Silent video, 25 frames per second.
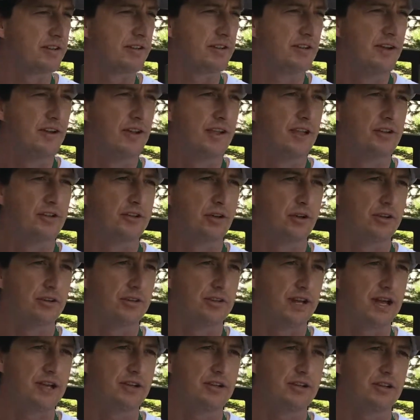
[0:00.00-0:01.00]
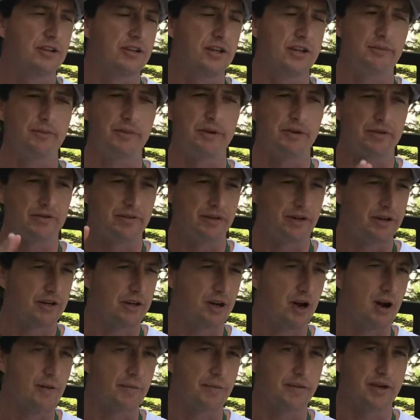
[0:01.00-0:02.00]
And so essentially I built a very
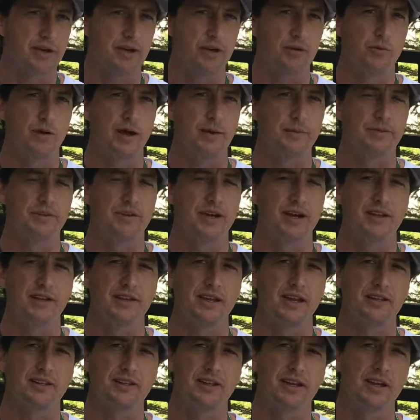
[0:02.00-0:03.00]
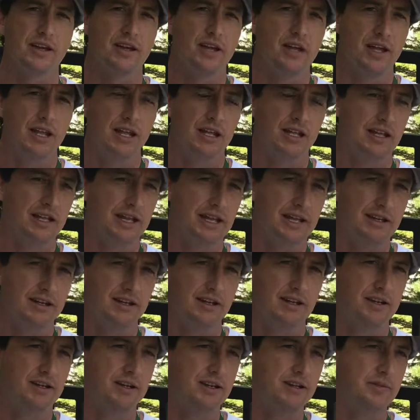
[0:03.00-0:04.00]
complicated website that's like
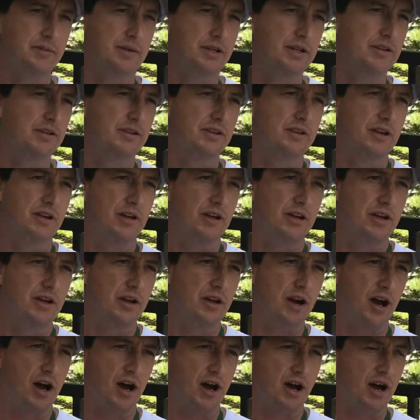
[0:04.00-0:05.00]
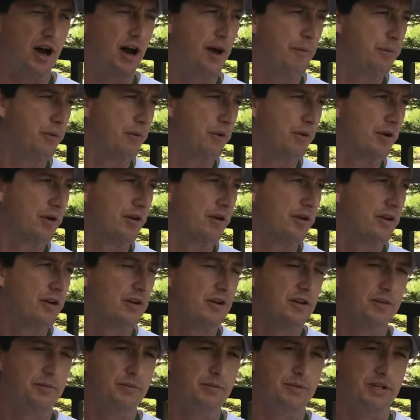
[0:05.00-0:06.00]
LinkedIn meets uh, Upwork
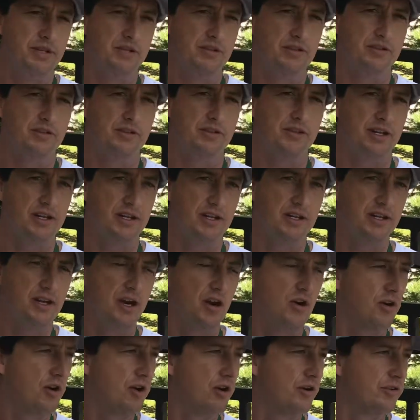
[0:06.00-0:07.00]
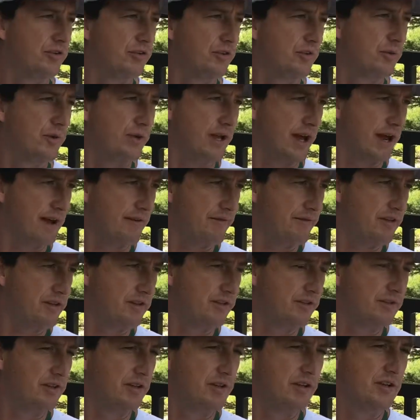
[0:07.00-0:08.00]
meets Indiegogo. So we have
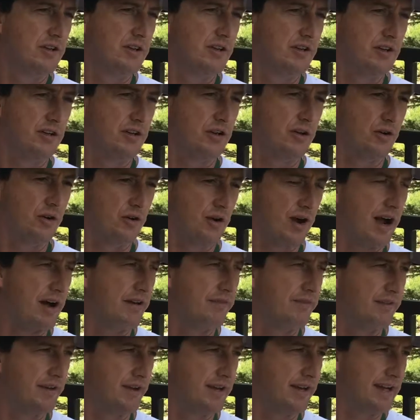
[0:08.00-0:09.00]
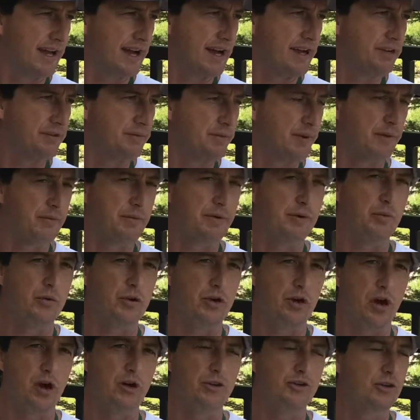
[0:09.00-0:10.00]
this, you know, crowdfunding aspect, but
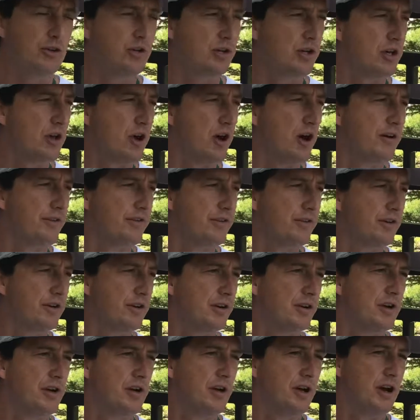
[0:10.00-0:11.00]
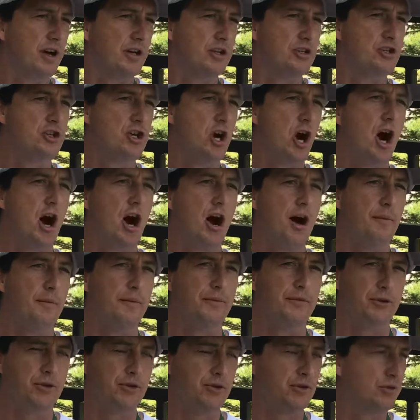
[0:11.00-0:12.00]
we also can offer a job
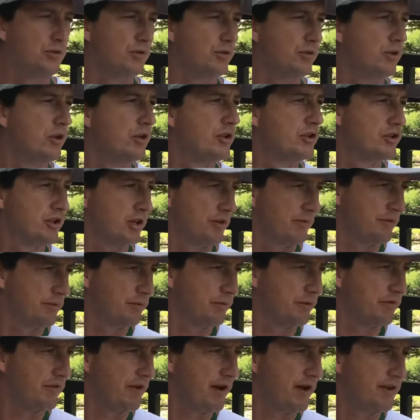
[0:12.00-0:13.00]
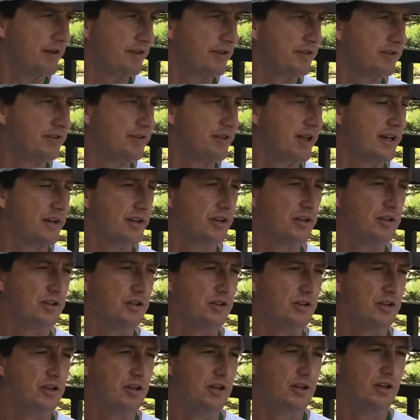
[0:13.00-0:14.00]
to service providers that
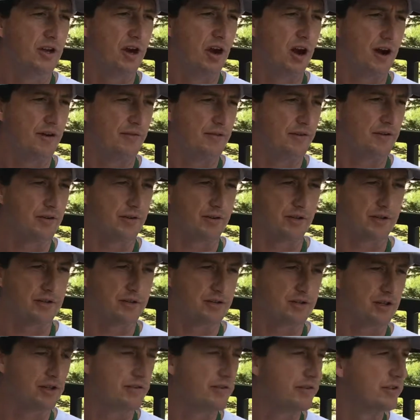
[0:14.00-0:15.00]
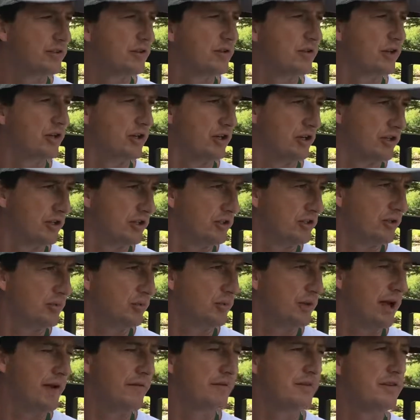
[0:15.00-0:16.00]
could offer their service or goods,
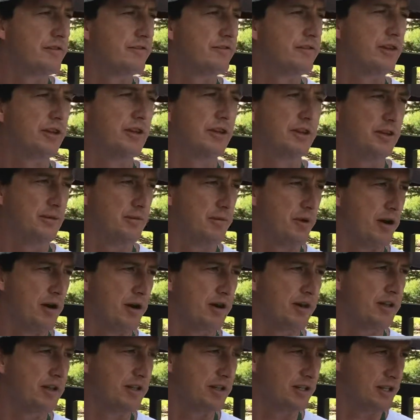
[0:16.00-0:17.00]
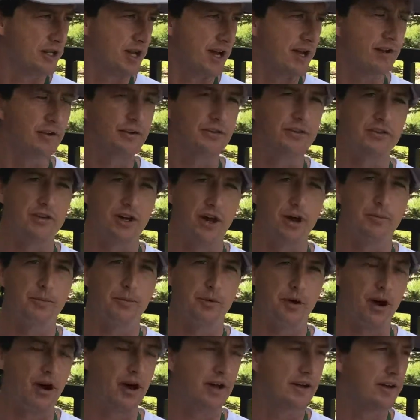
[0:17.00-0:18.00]
and we have an affiliate marketing channel to sell
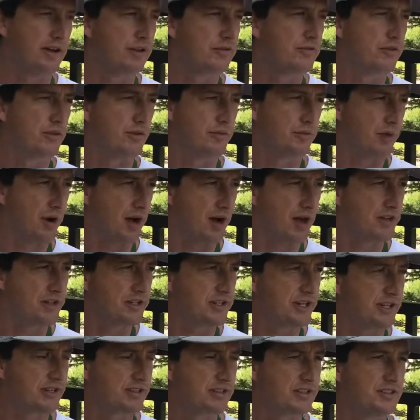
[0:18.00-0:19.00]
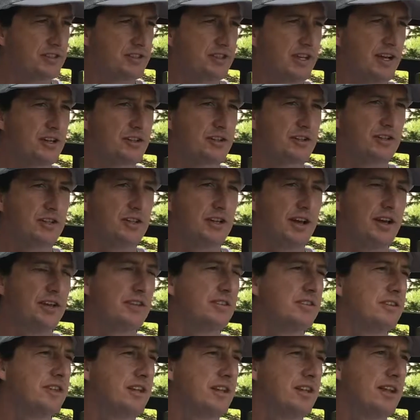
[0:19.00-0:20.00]
products for projects. And essentially I
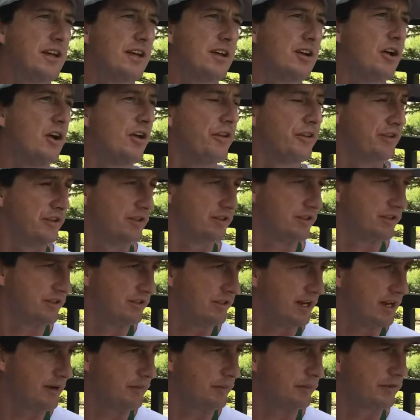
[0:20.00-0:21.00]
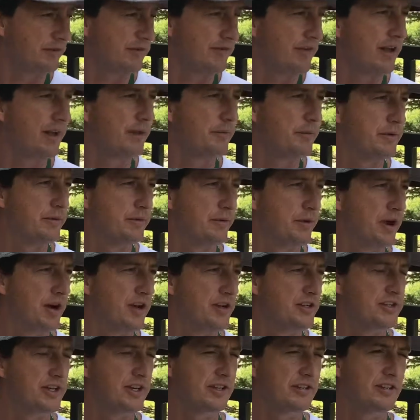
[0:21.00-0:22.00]
see that all these sustainable development
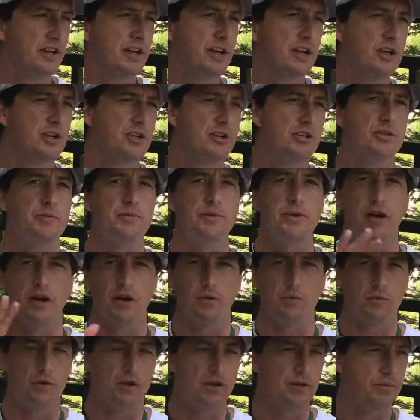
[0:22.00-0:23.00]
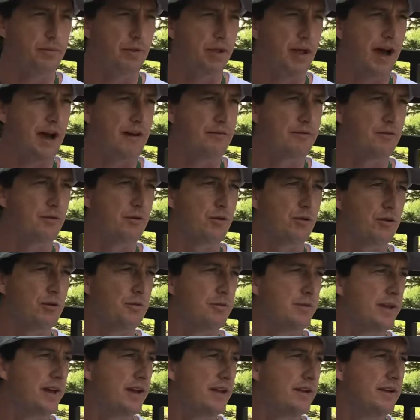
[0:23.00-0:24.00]
projects should be on one
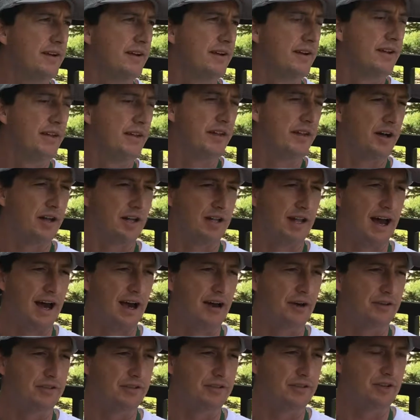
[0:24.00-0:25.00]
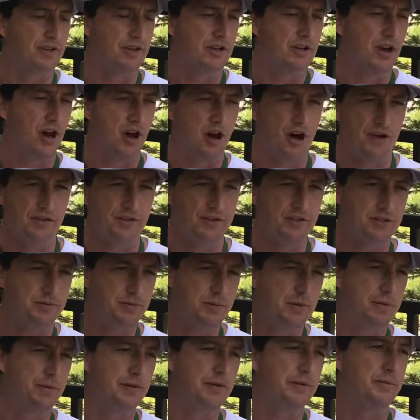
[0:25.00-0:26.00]
platform that allows all these
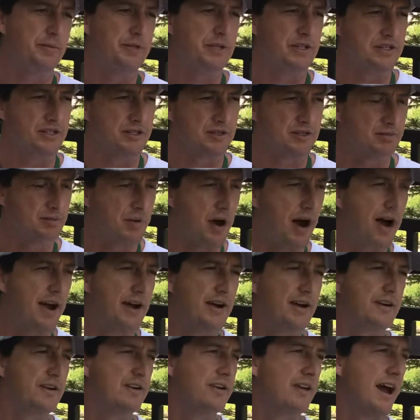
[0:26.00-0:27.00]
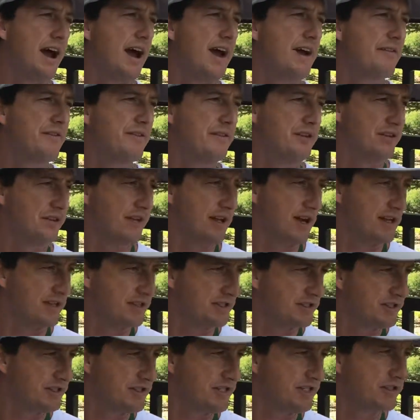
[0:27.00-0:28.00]
people to be inspired to have these kind
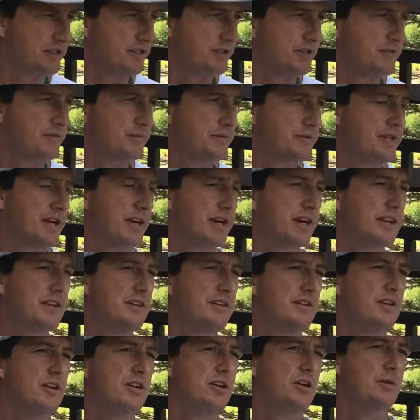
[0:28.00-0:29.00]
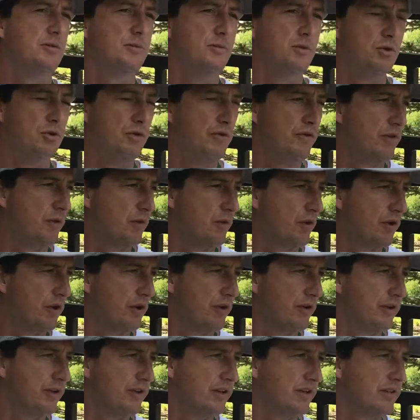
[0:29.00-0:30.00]
of systems that can move the
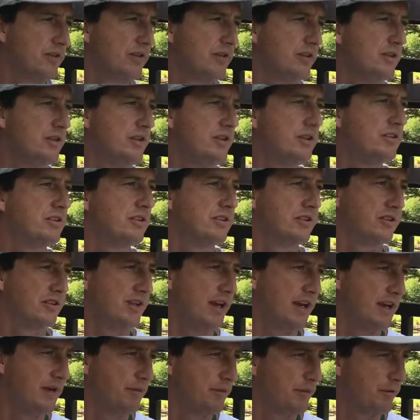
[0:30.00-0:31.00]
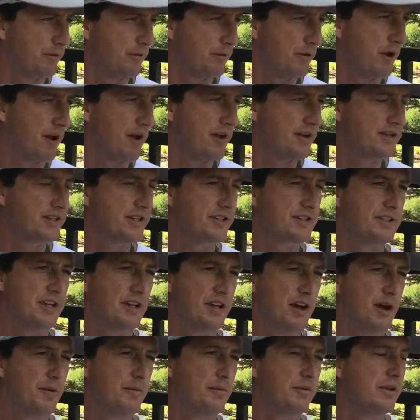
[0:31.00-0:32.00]
world into these sustainable projects
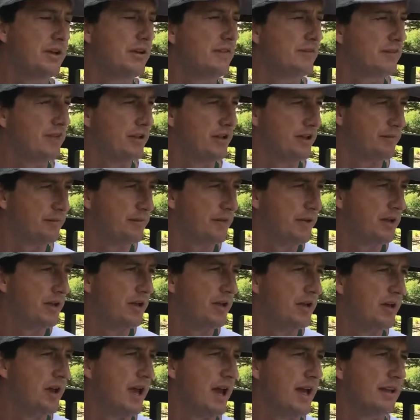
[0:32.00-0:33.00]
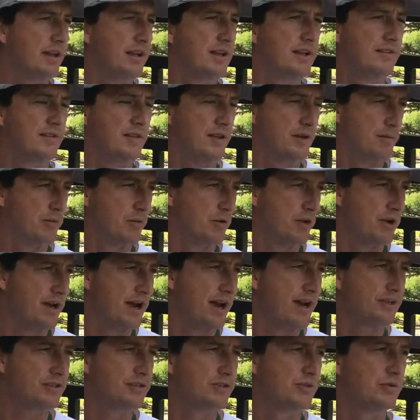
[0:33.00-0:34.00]
that uplift them and give them more
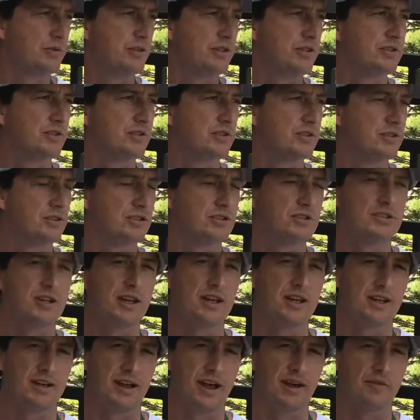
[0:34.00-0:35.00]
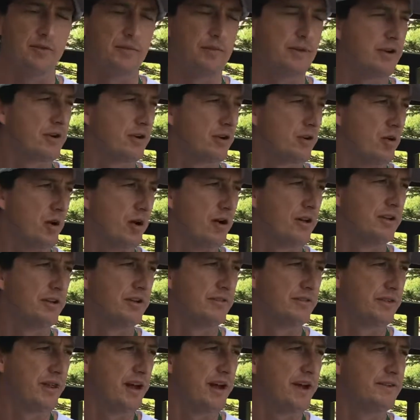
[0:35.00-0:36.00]
natural resources so they can have a better quality
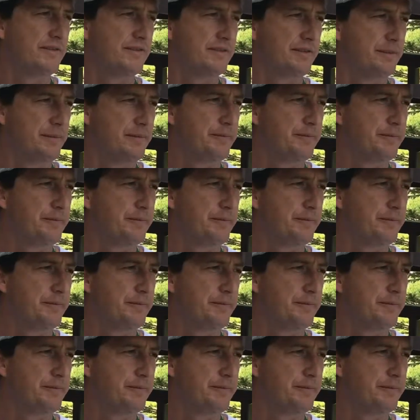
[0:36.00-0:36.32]
of life.